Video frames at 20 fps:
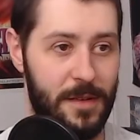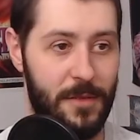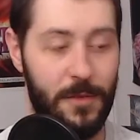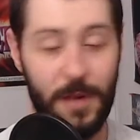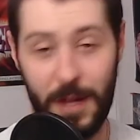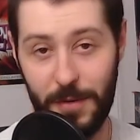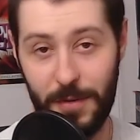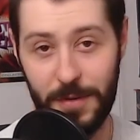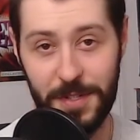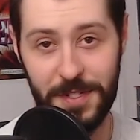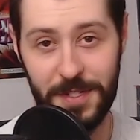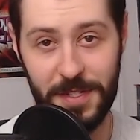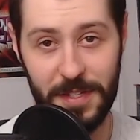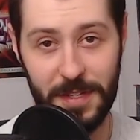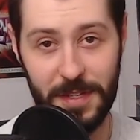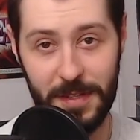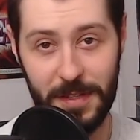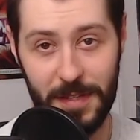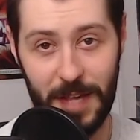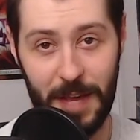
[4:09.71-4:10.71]
While we're still
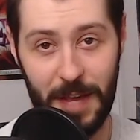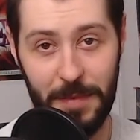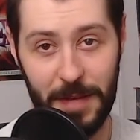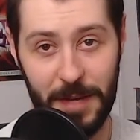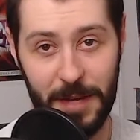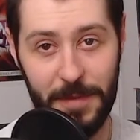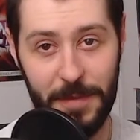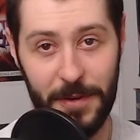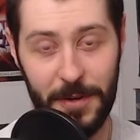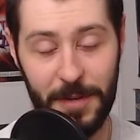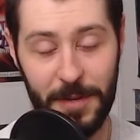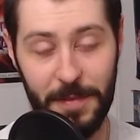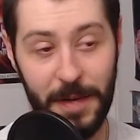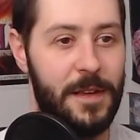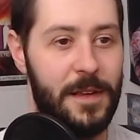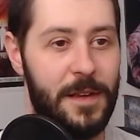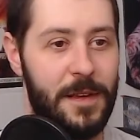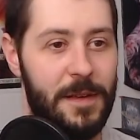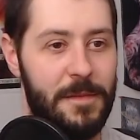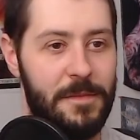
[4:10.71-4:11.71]
on the topic of
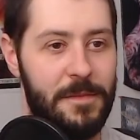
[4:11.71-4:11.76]
Pokemon,